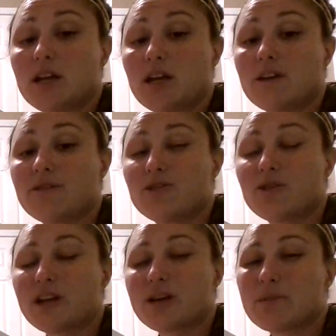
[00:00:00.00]
If you're doing
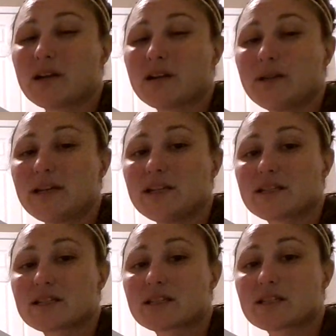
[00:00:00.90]
it at my
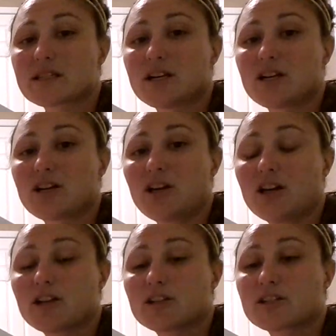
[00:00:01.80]
pace,
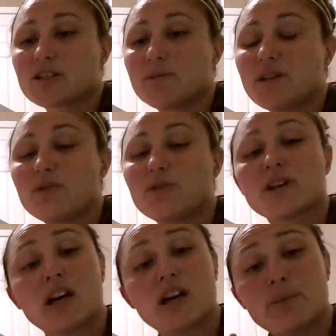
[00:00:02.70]
just let me know in the
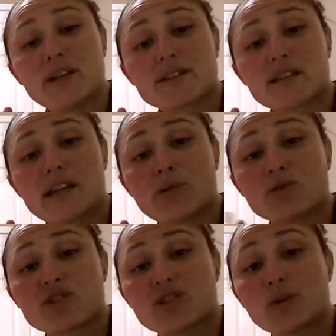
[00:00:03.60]
comments and I will
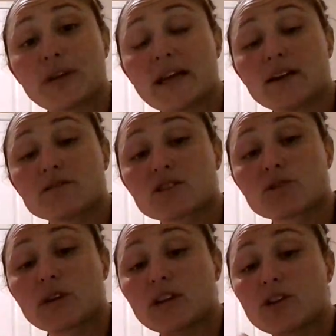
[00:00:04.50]
slow down so we
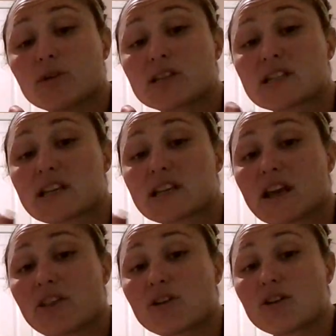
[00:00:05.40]
can do it
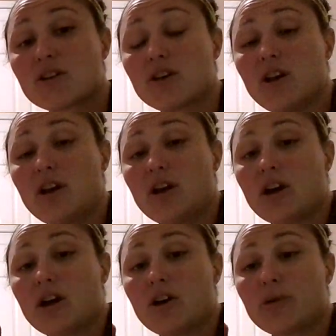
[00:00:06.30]
together.
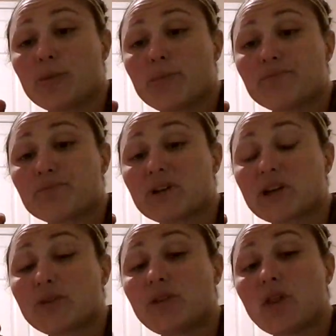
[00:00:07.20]
But I
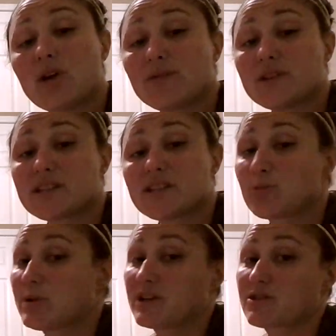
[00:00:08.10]
would love to see your
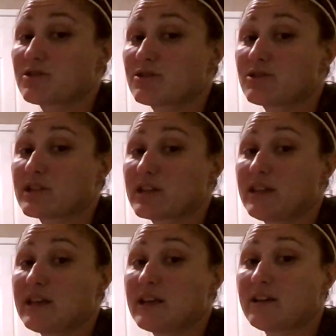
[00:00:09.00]
pictures in
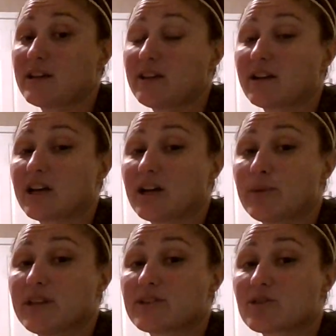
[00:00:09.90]
the end in the
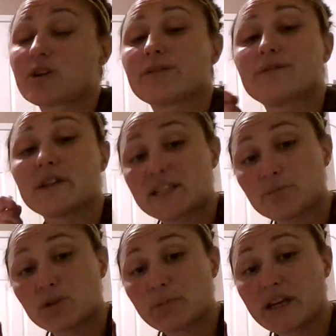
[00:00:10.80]
comments or on
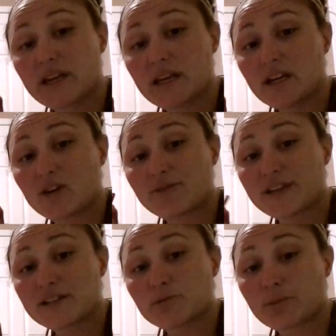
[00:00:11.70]
our
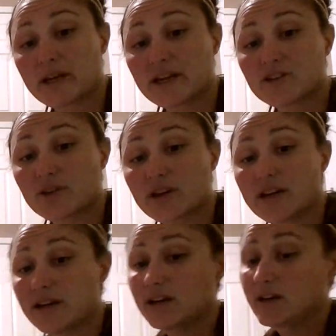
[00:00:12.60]
Facebook page,
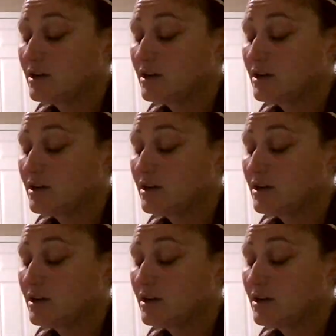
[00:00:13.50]
okay?